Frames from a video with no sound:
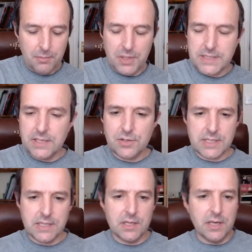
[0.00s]
It's
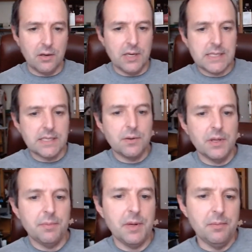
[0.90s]
interesting, listen to
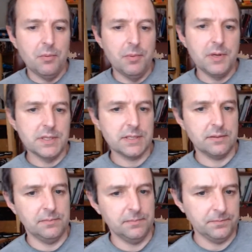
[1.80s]
other people, because
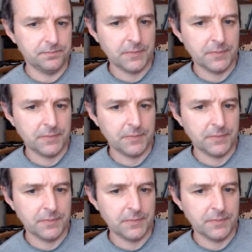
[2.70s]
a